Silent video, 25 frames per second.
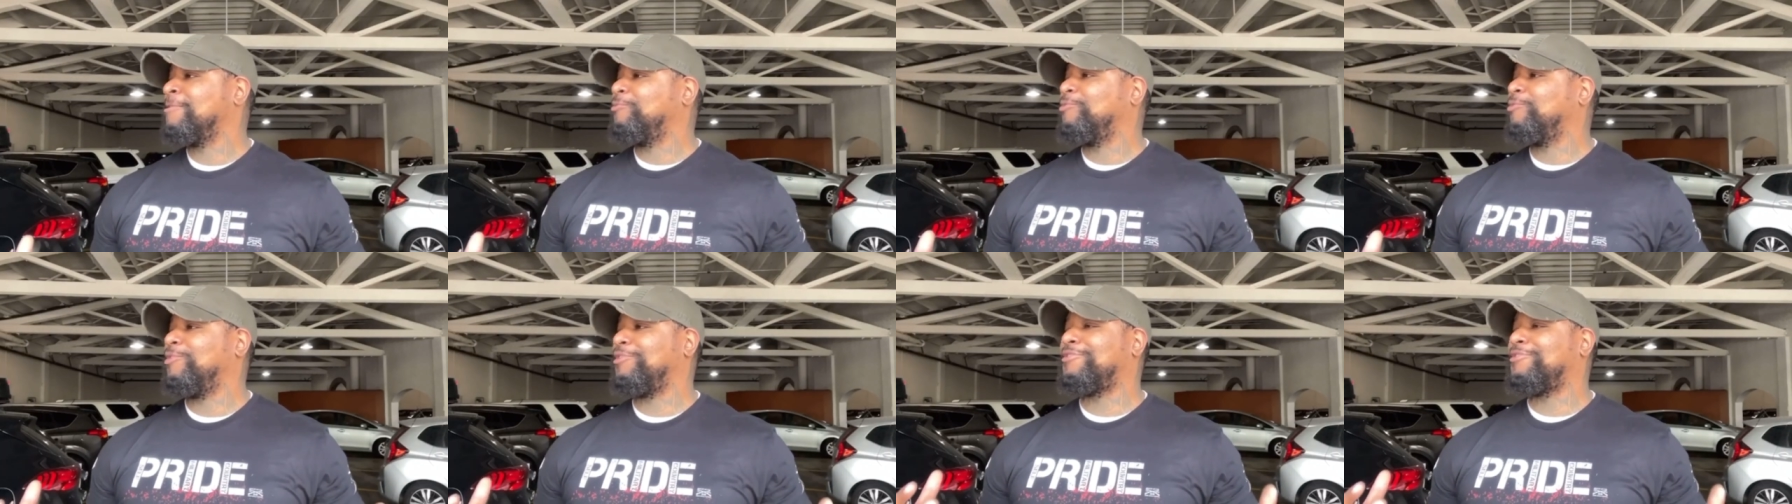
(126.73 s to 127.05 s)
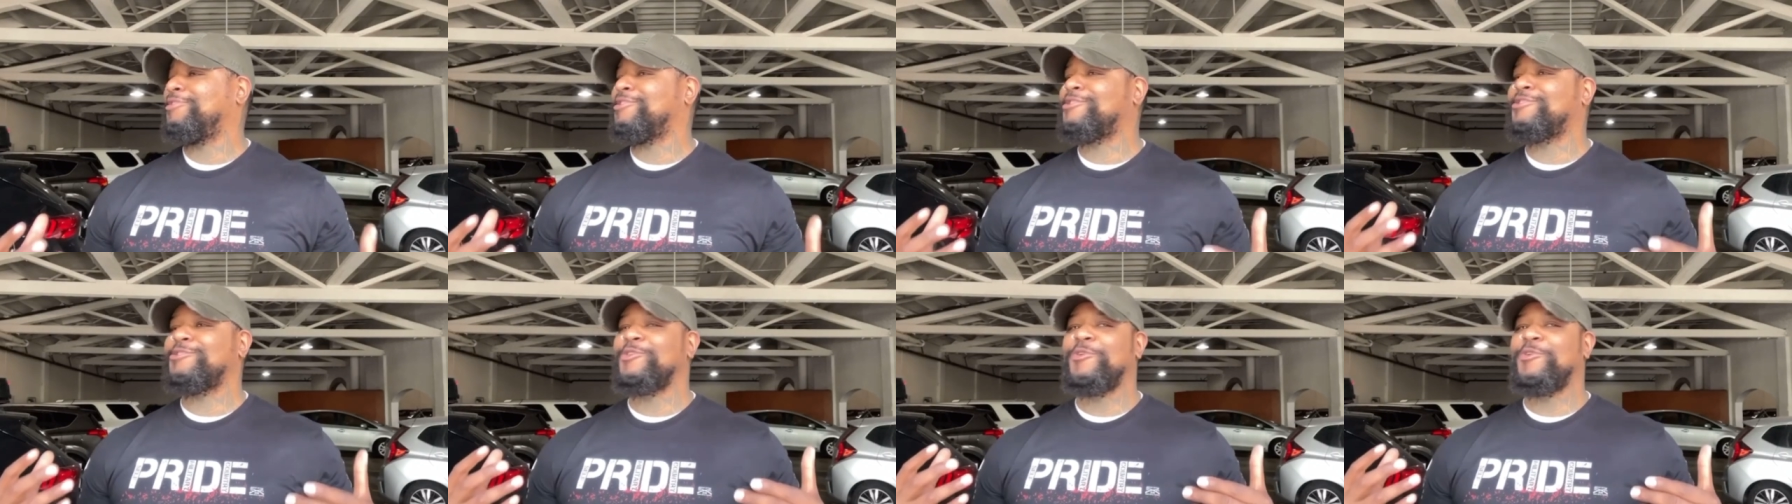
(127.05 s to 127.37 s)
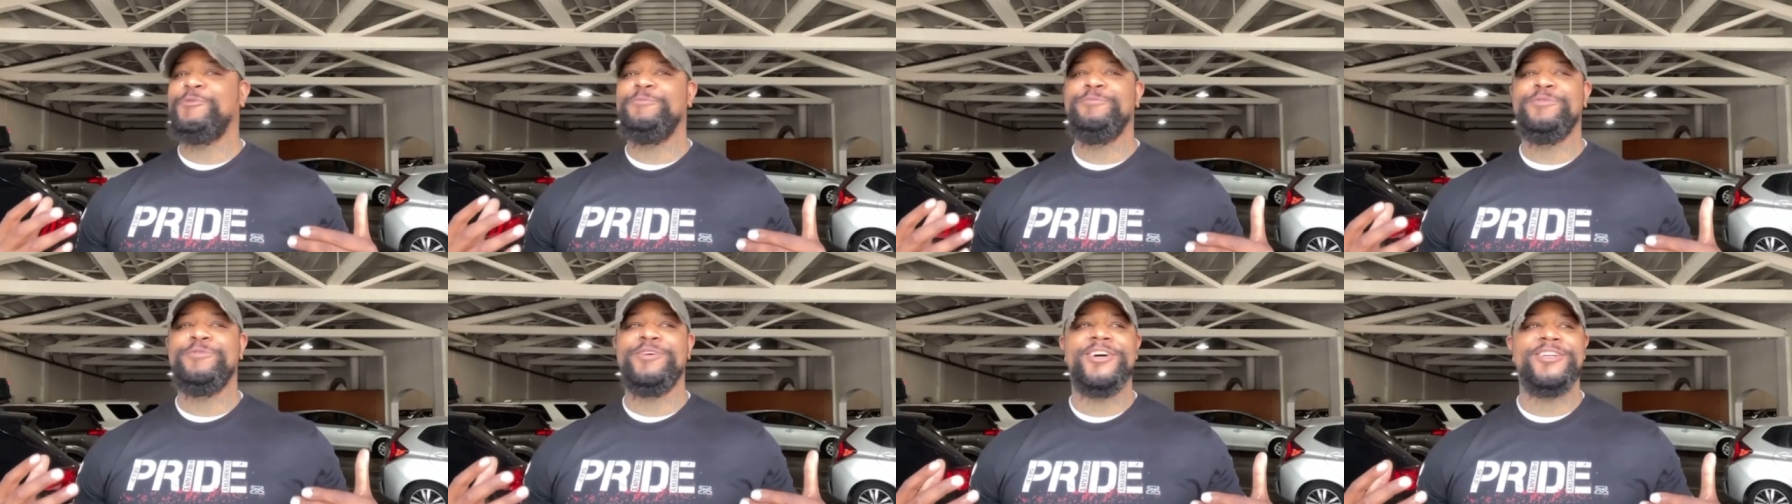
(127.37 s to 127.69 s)
with
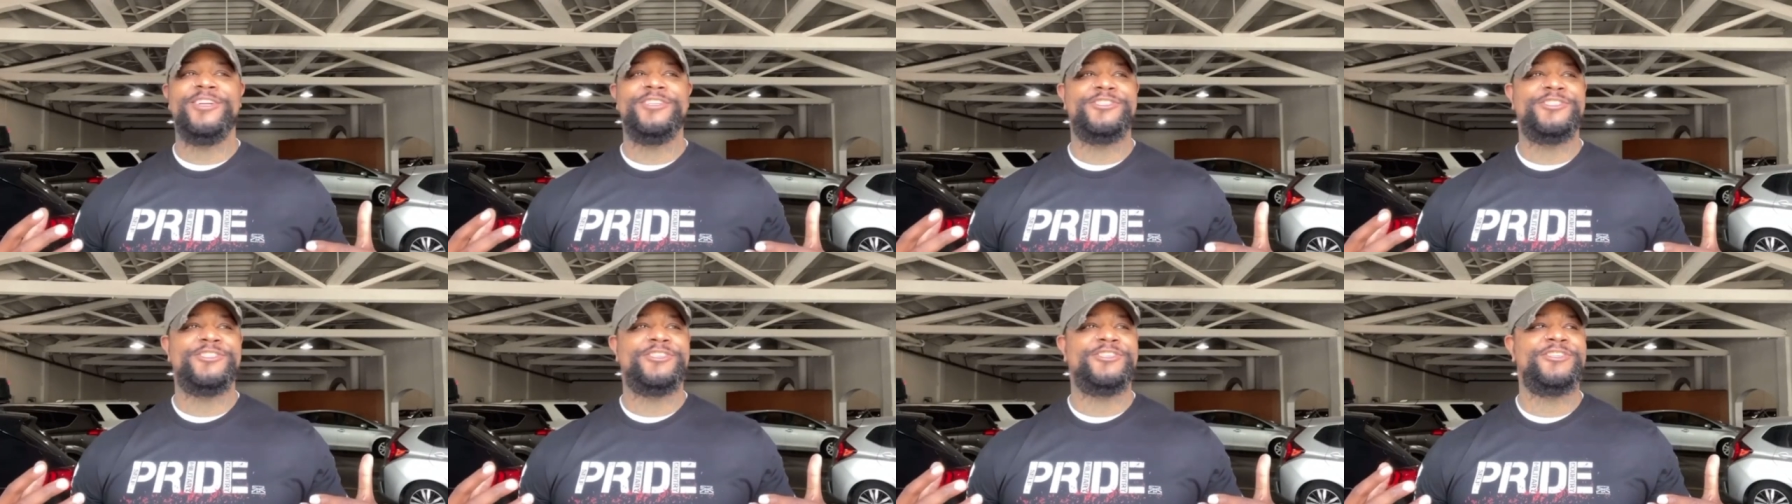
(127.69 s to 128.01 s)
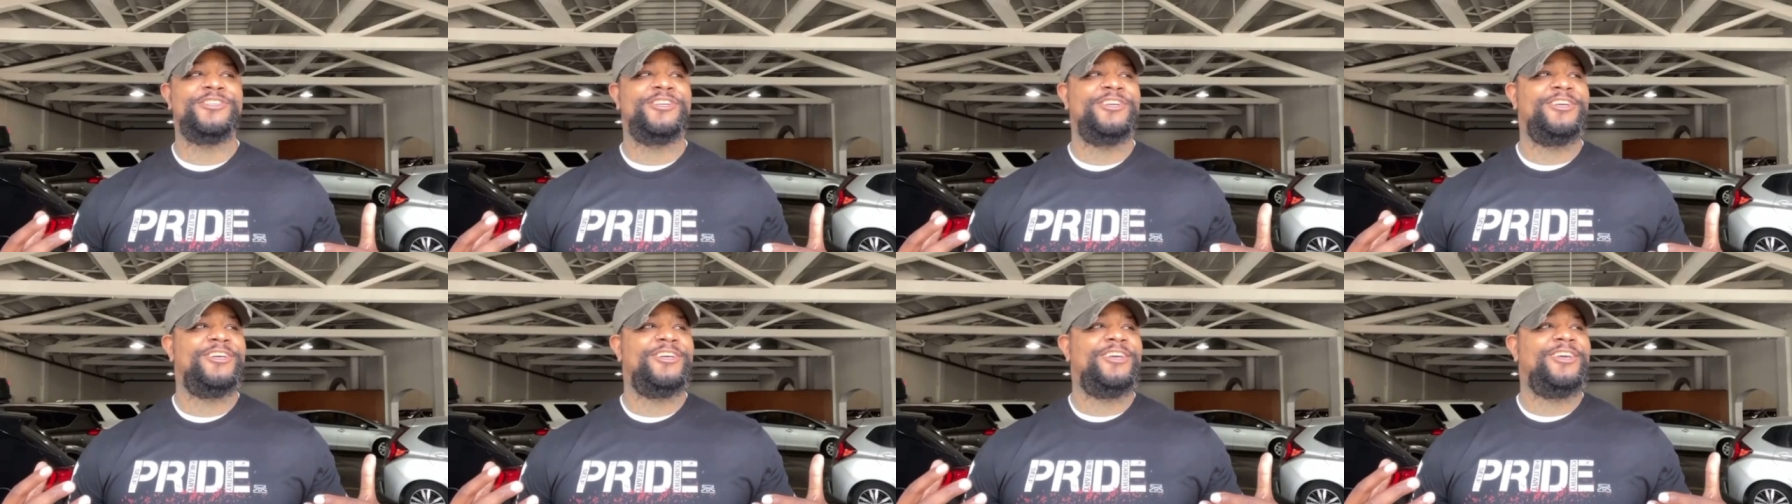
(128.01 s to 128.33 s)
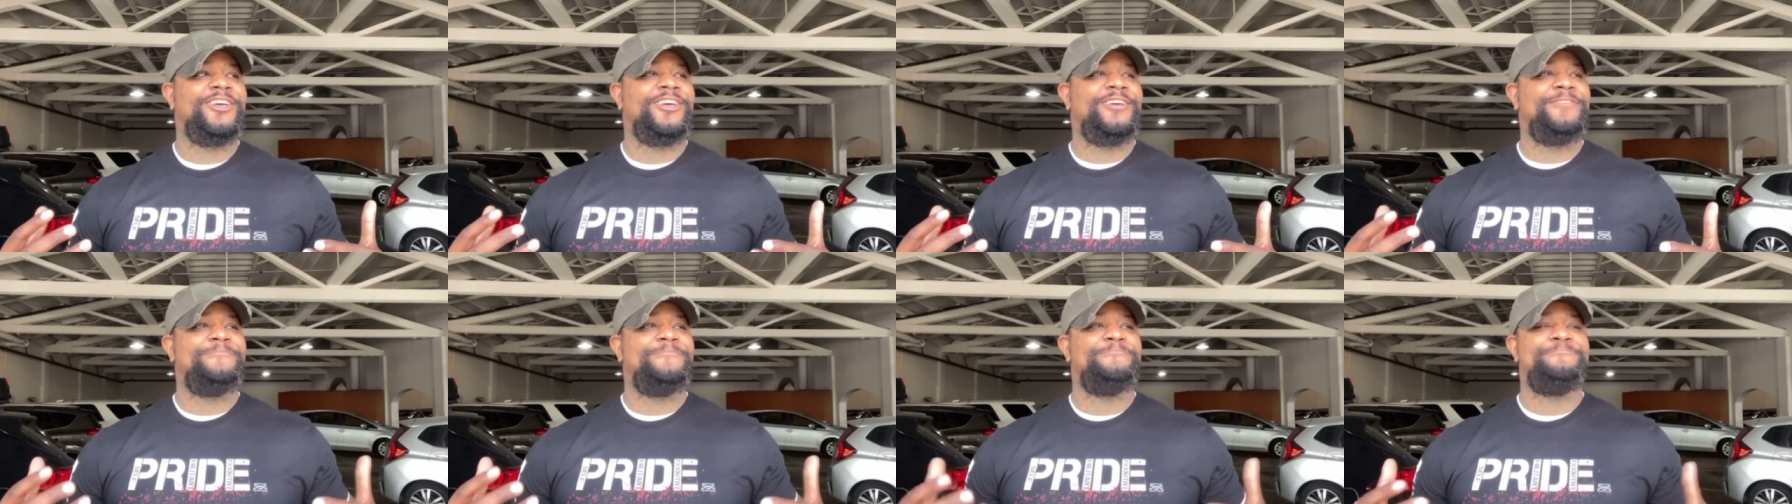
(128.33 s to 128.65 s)
so much
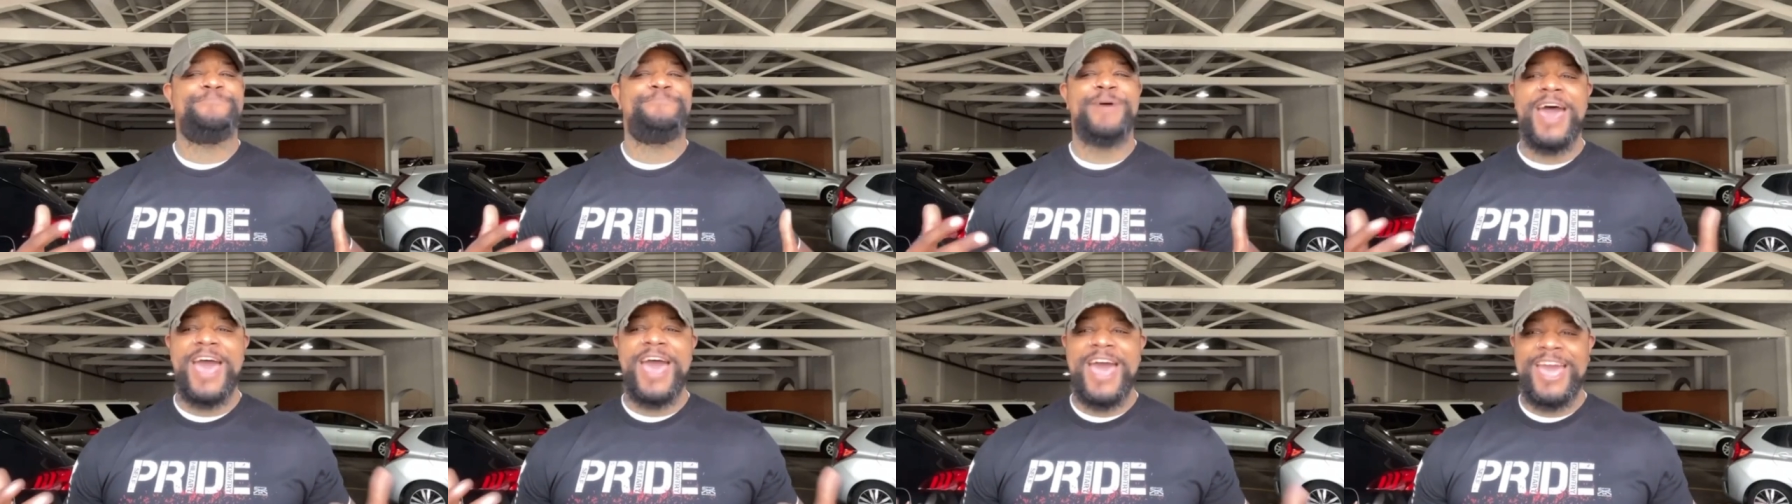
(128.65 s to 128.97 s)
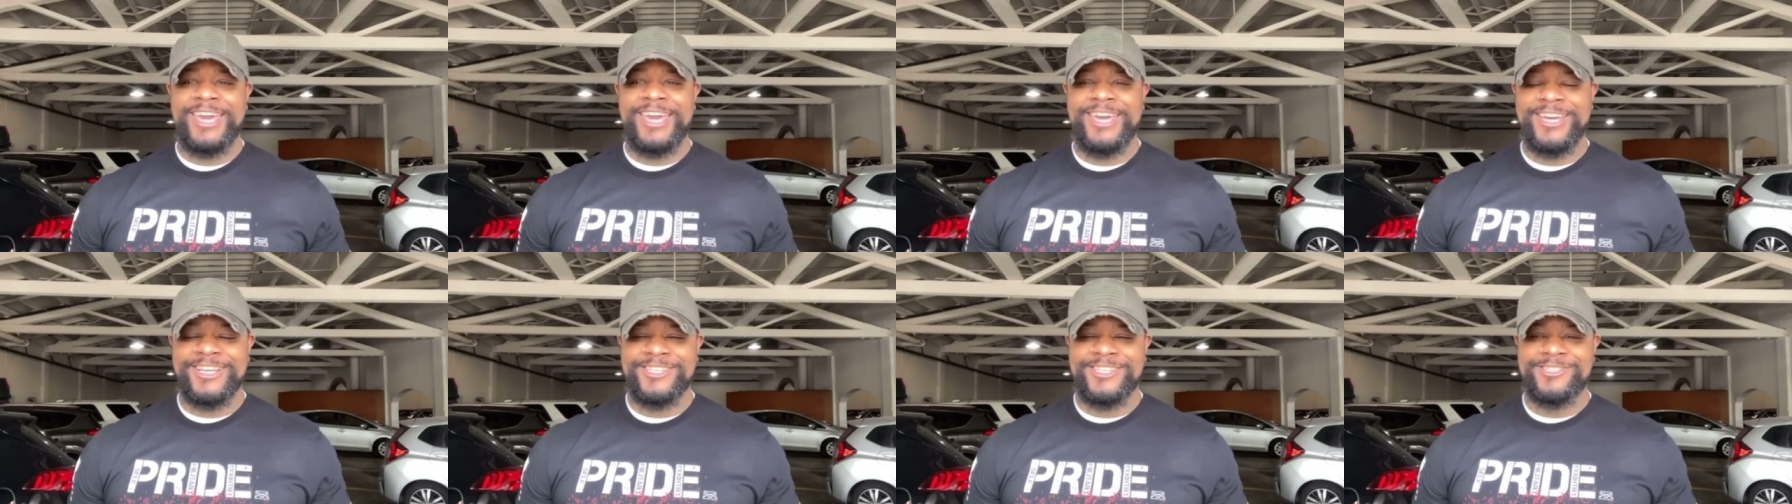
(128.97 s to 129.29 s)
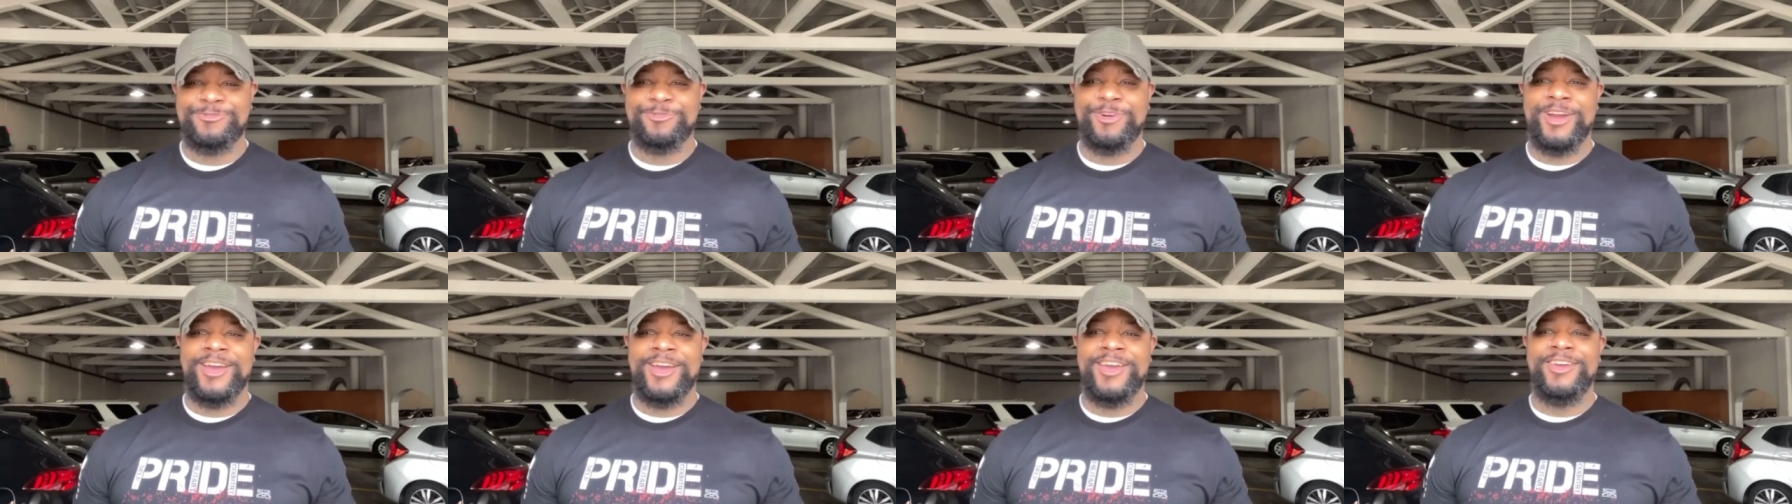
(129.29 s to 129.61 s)
baggage,
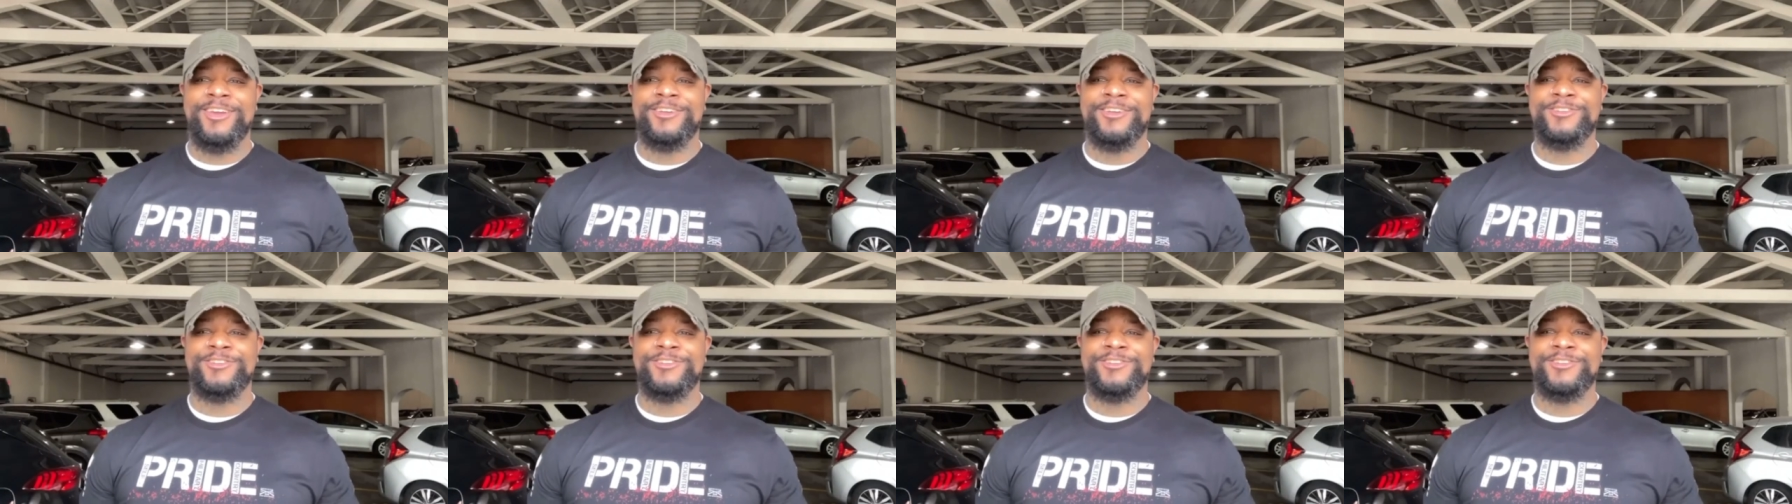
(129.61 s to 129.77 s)
right?